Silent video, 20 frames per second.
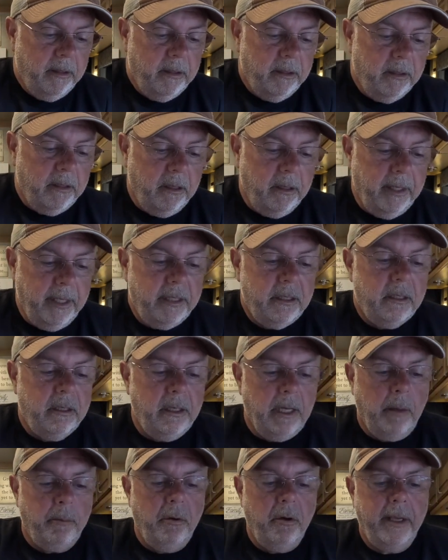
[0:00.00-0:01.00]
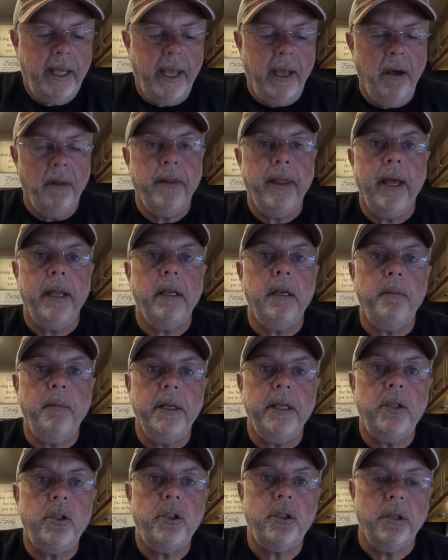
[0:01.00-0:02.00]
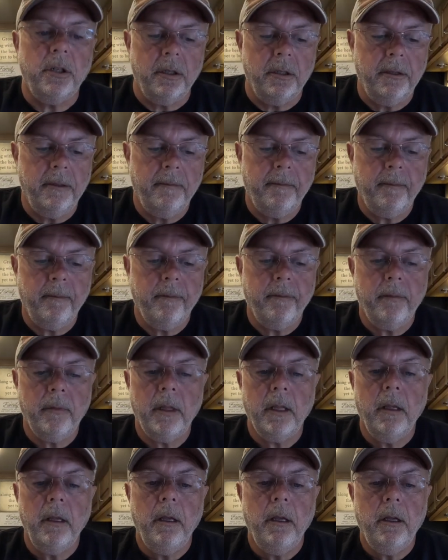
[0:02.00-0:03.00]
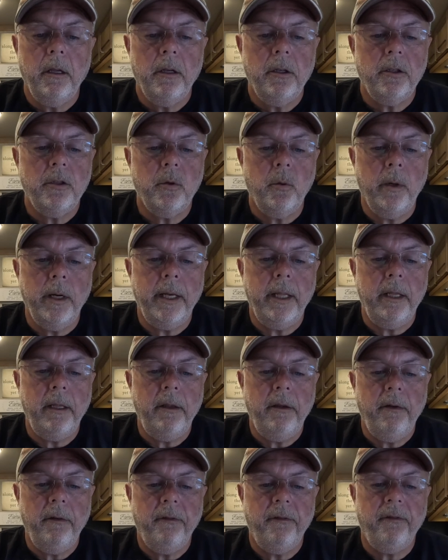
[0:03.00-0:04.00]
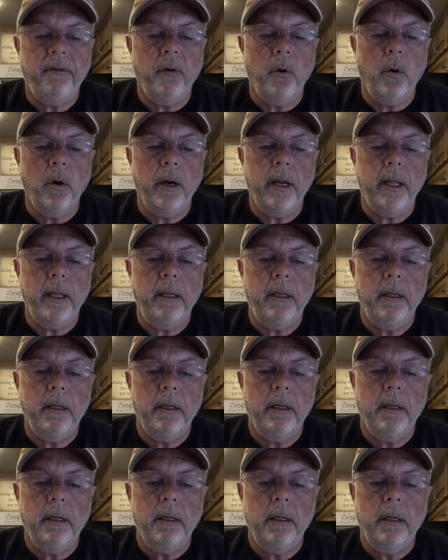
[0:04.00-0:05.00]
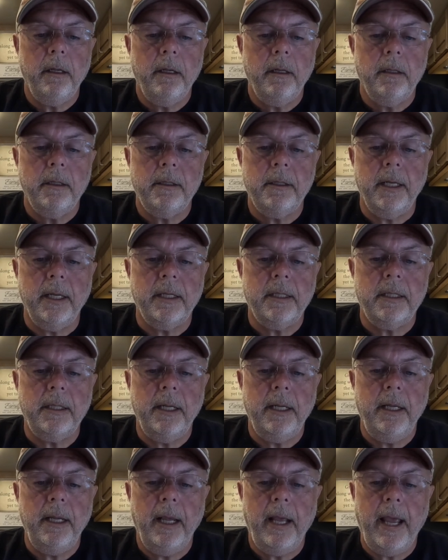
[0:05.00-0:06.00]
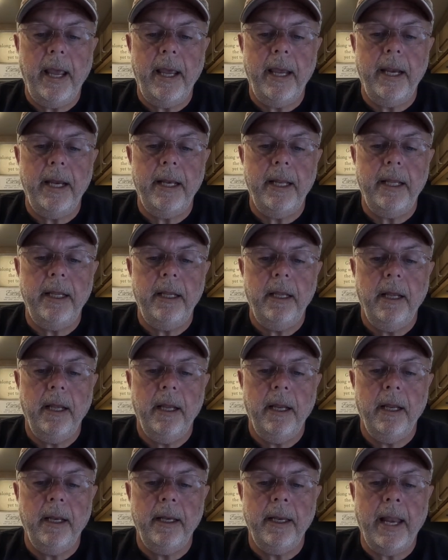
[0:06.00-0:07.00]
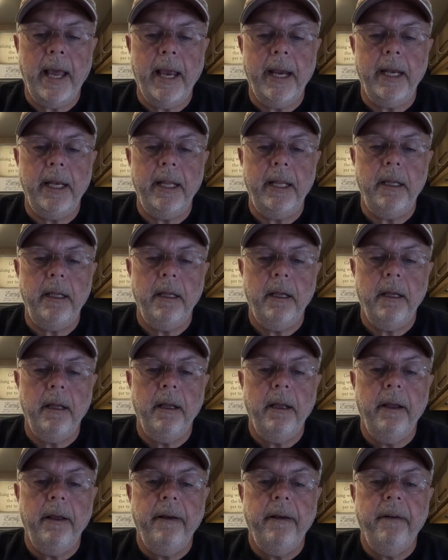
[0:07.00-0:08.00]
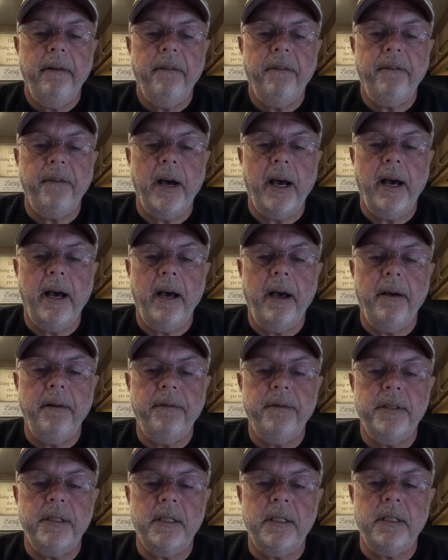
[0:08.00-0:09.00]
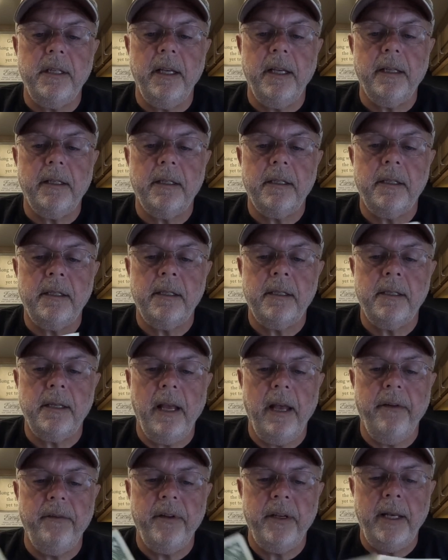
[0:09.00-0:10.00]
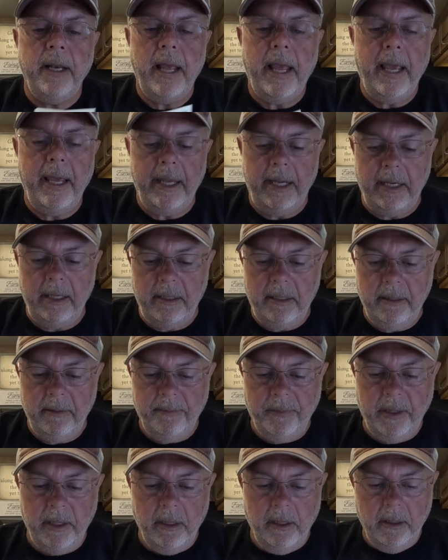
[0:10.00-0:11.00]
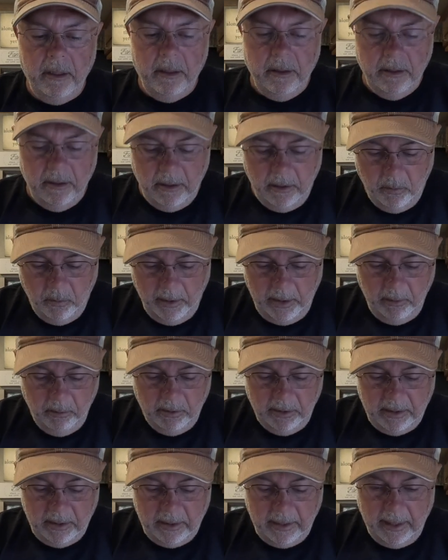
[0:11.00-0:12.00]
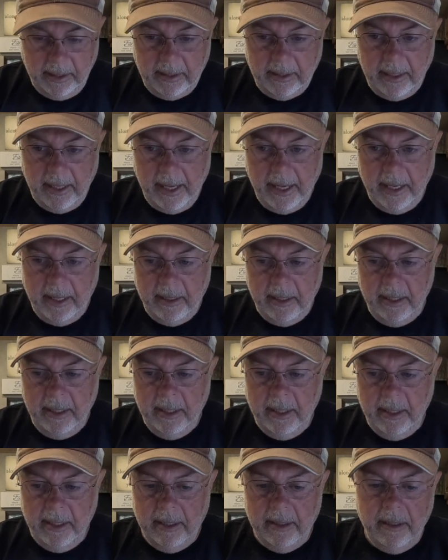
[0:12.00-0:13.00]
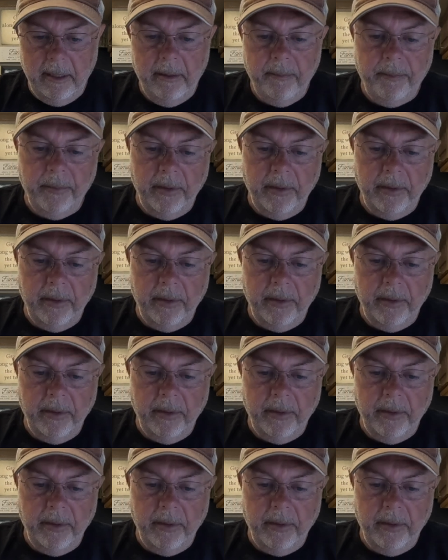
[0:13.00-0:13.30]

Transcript: So let's double count that to be sure. 20, 40, 60, 80, 90, 5, 6, 7, 8. So we will stick that in